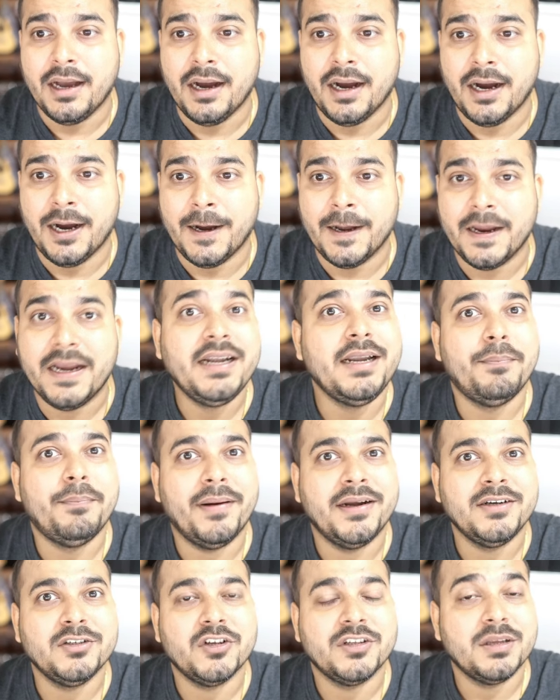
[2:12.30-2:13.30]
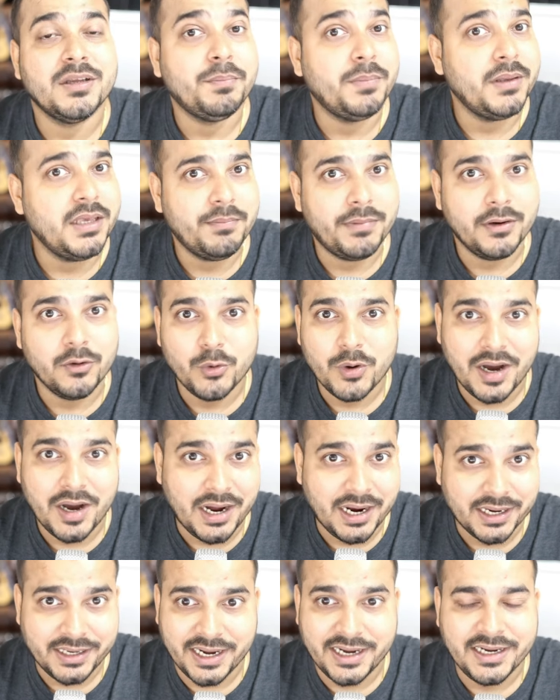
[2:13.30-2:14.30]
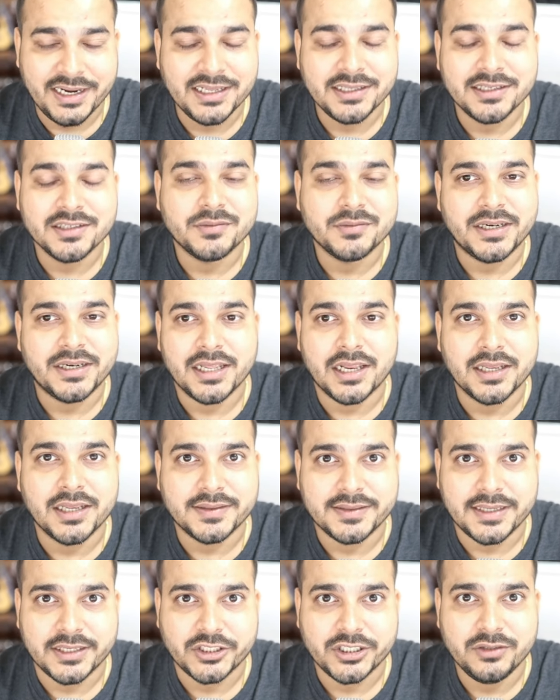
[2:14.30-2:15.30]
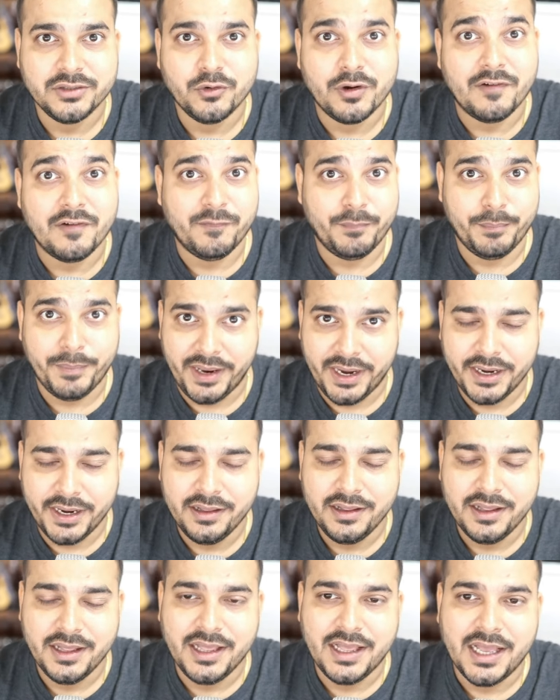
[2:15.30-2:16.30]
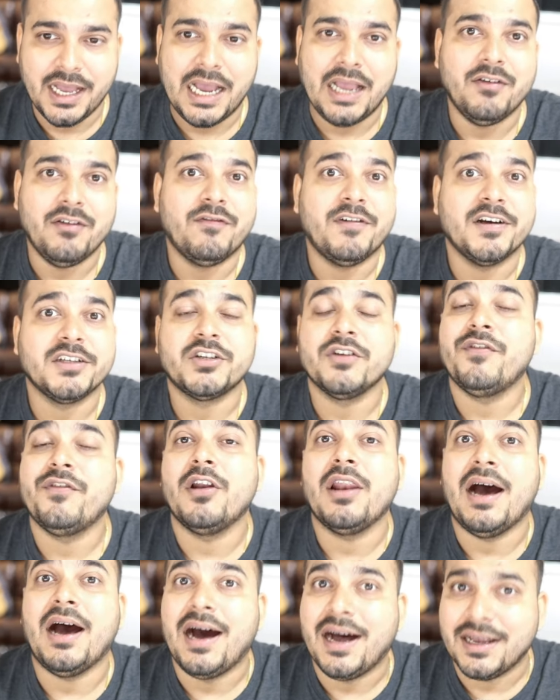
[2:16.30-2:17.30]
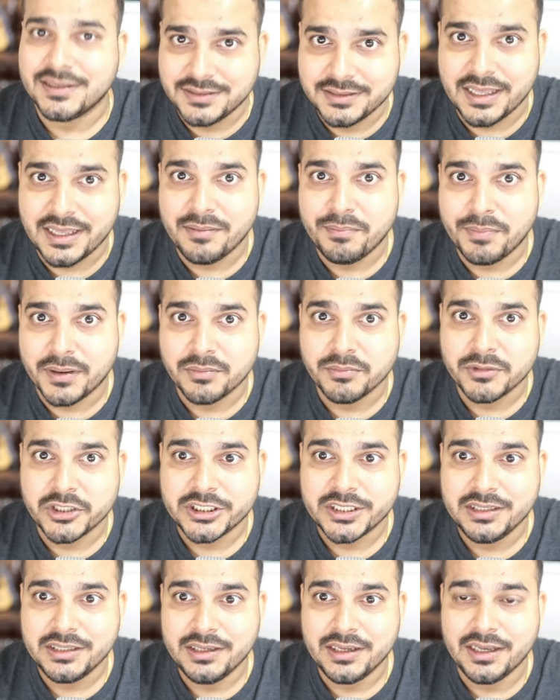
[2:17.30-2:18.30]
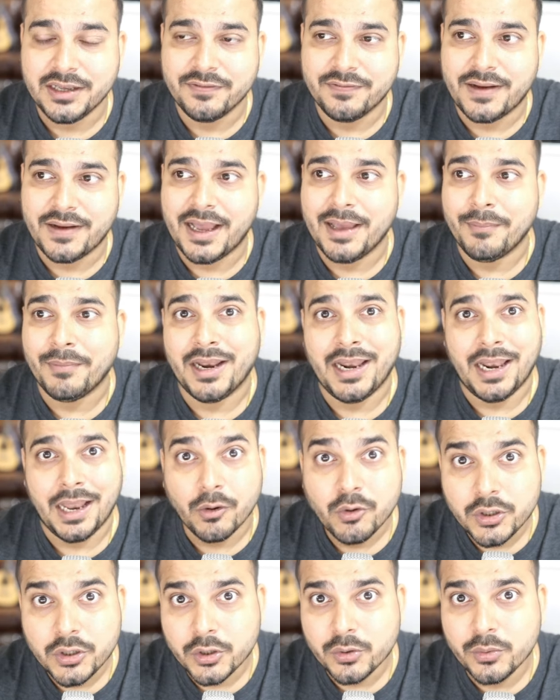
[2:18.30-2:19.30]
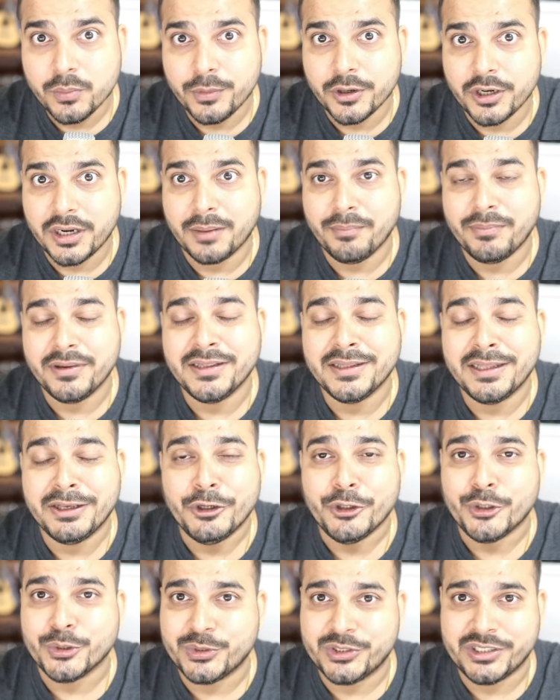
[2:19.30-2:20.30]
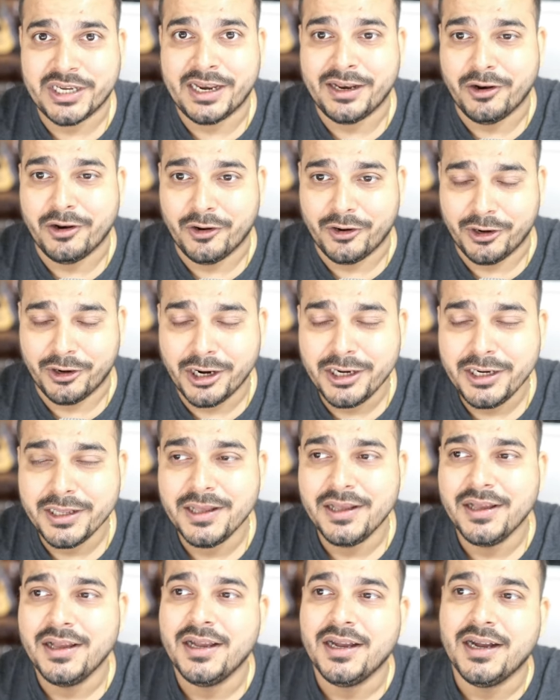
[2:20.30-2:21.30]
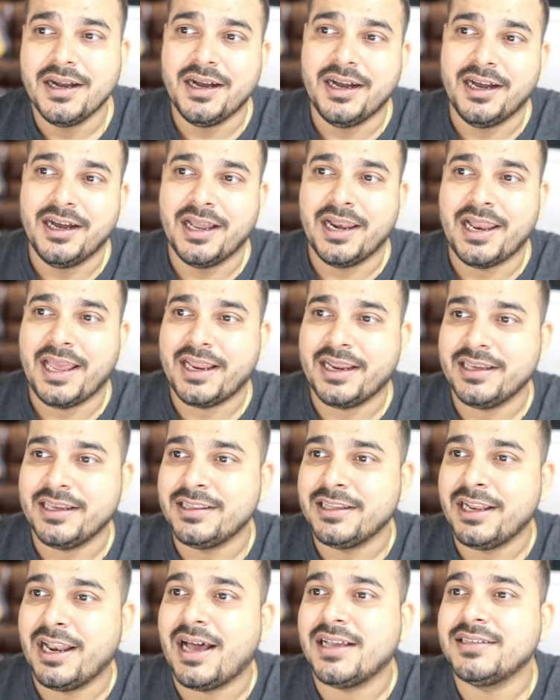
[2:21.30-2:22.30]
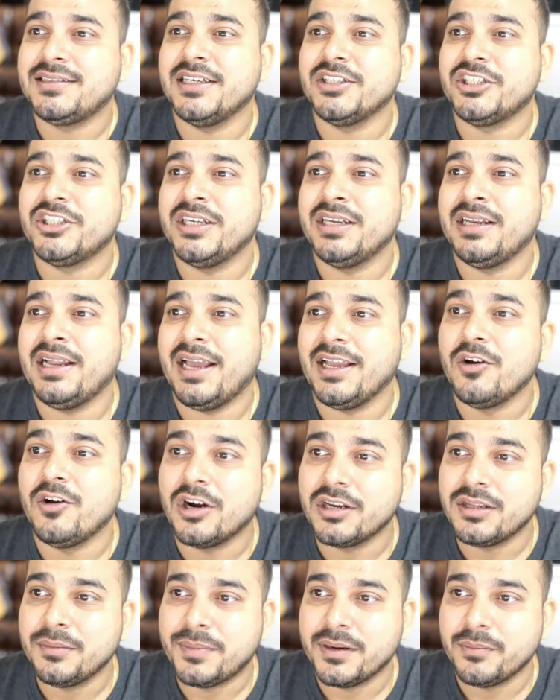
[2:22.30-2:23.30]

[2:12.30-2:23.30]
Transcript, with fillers: uh, it depends on the people who are attending this particular session who have paid. I'll first of all ask their permission if I'm allowed to put up in the YouTube channel or not. Uh, like in the last session, I got the